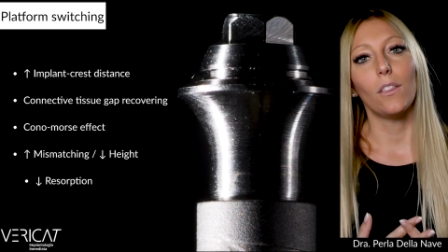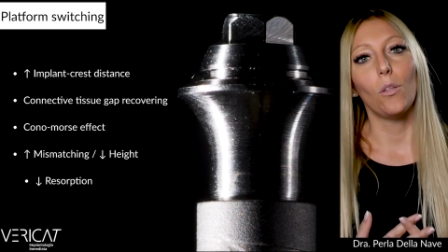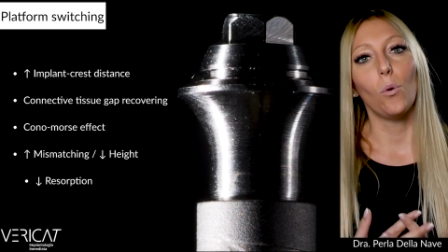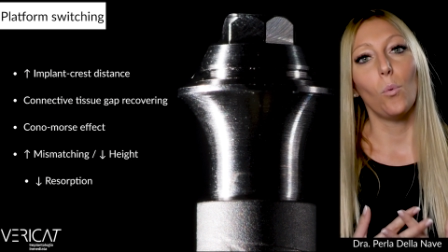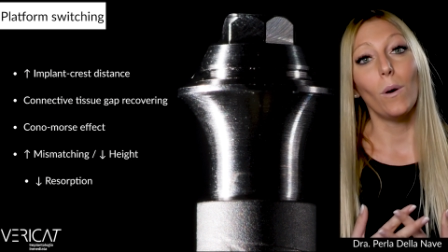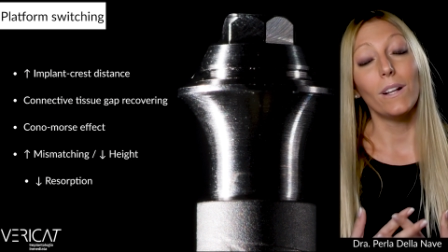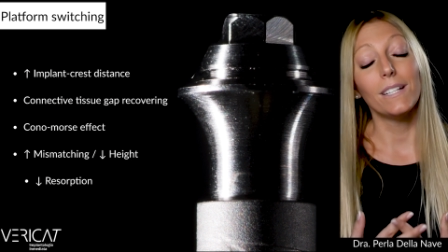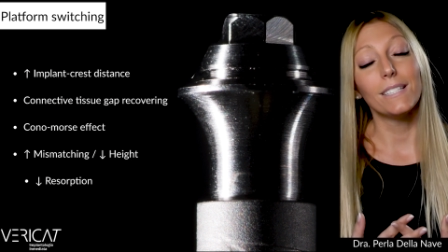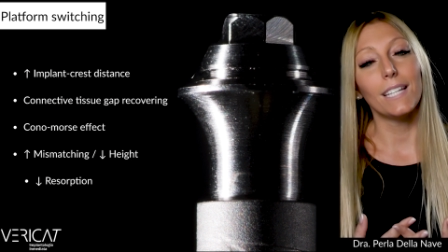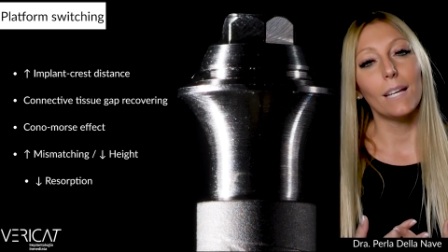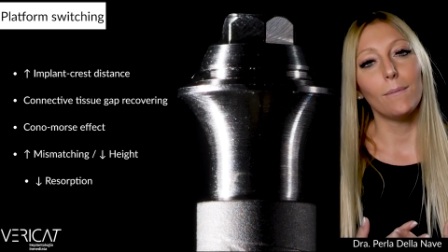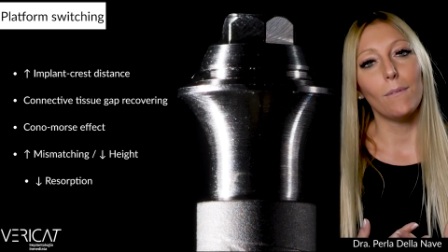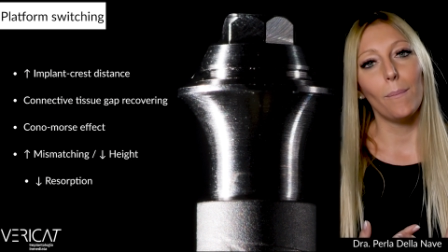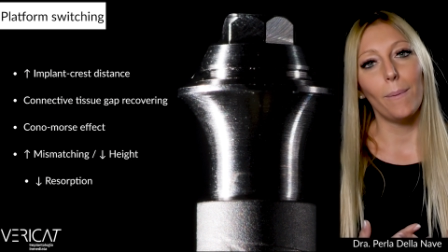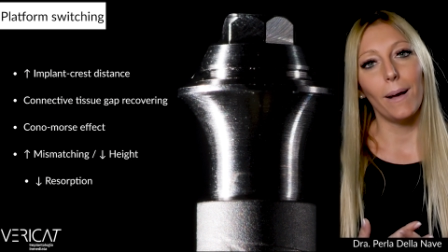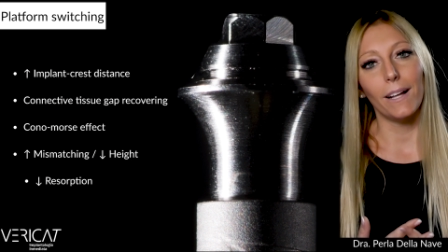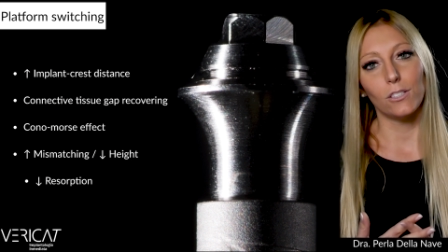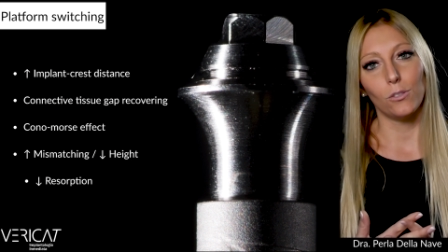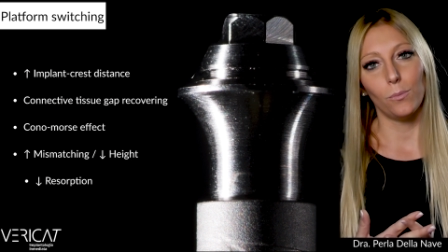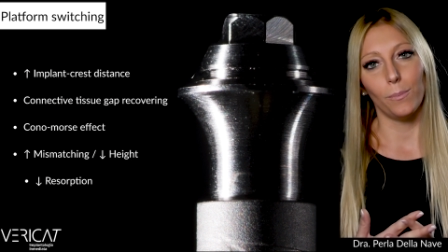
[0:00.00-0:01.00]
the one-time
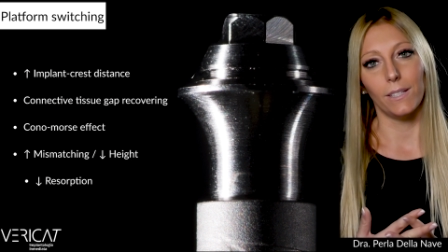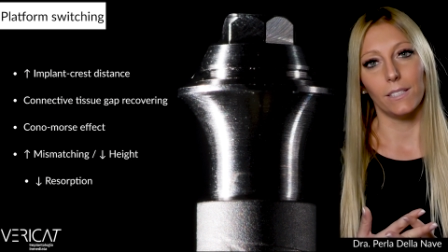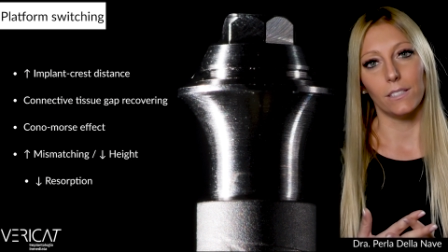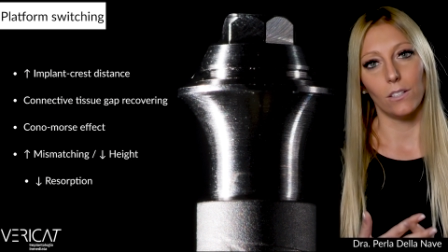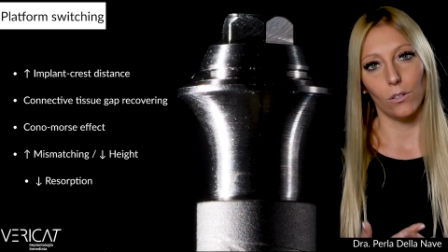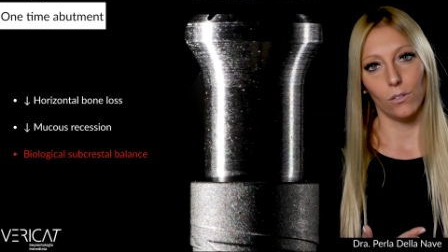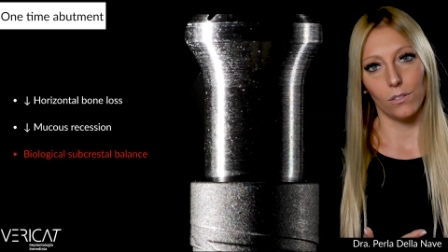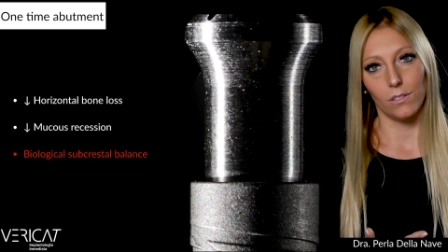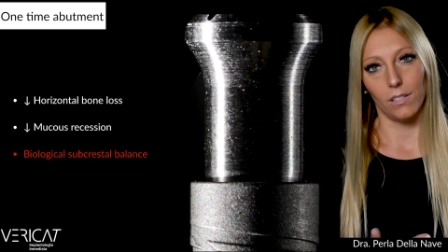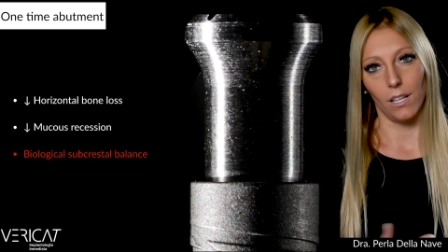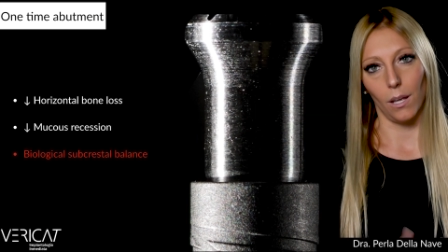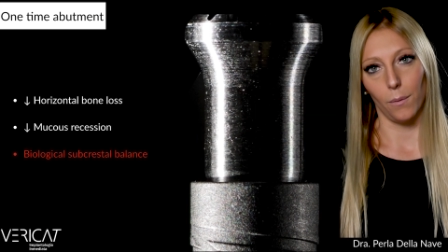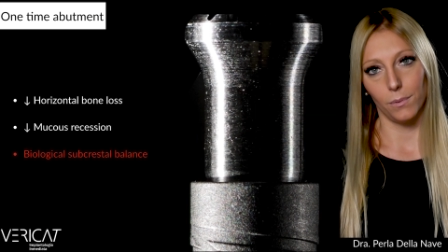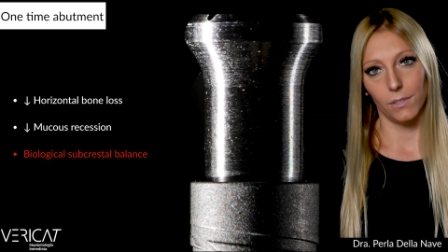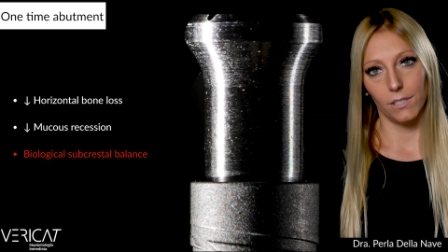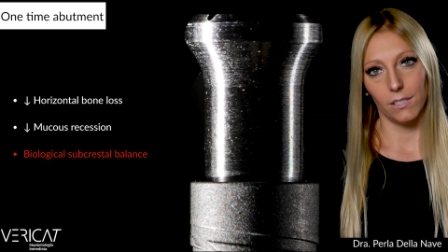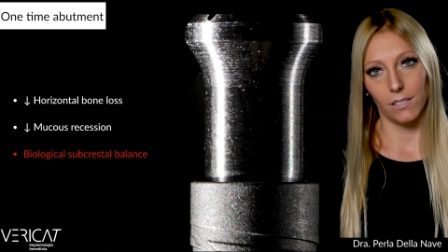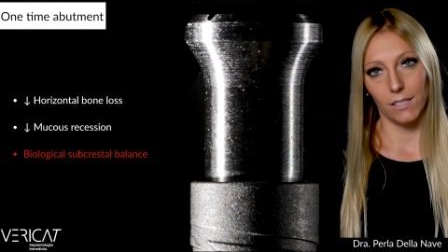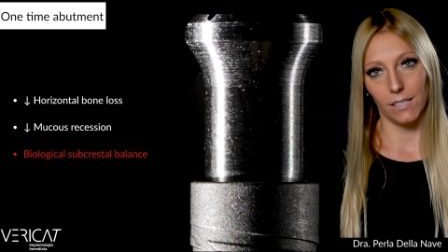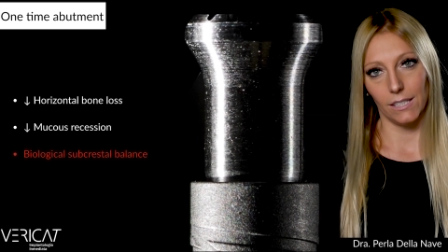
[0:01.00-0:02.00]
abutment
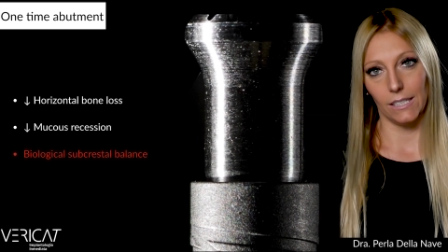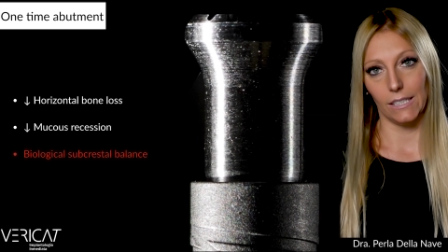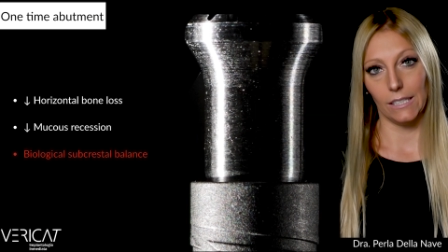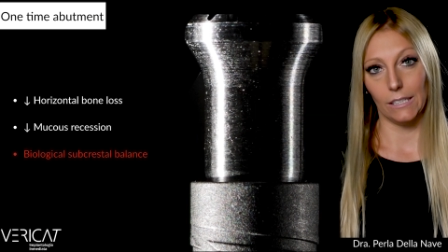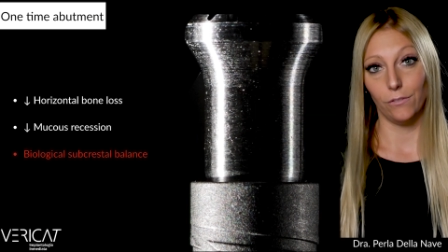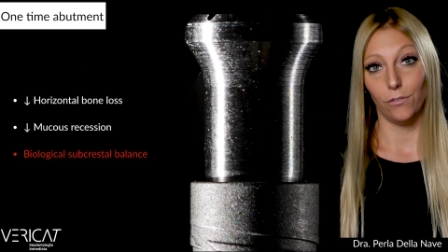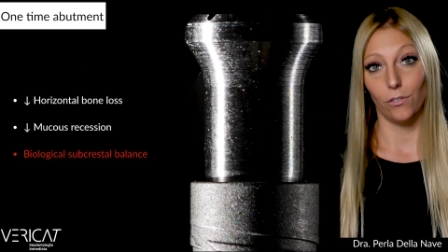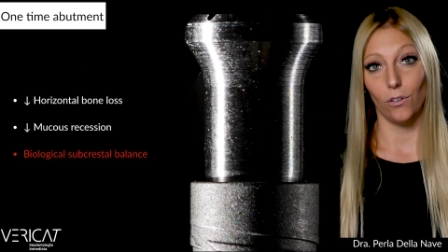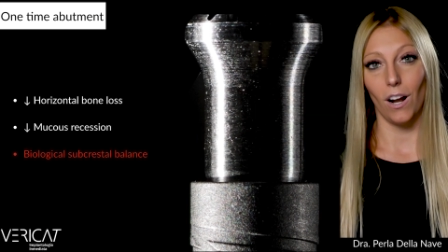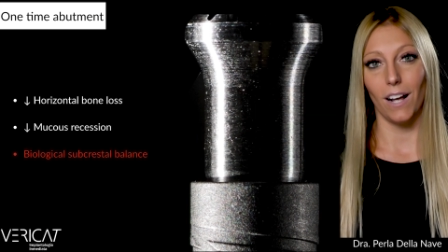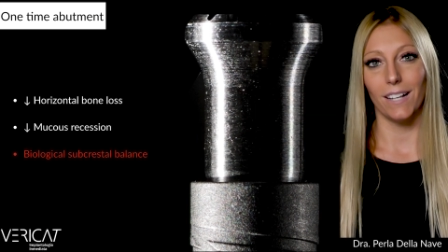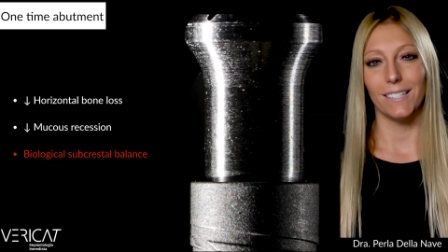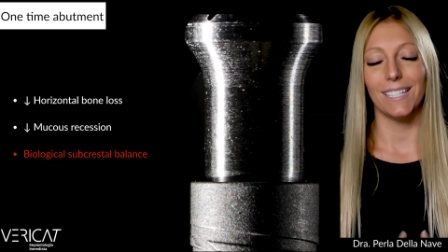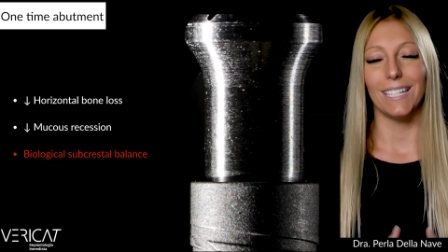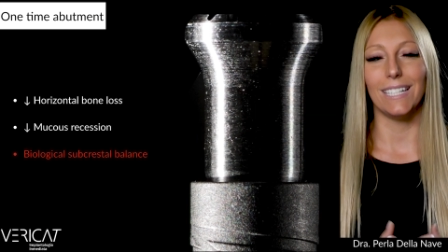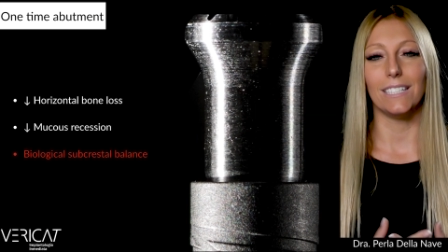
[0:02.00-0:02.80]
concept, for us,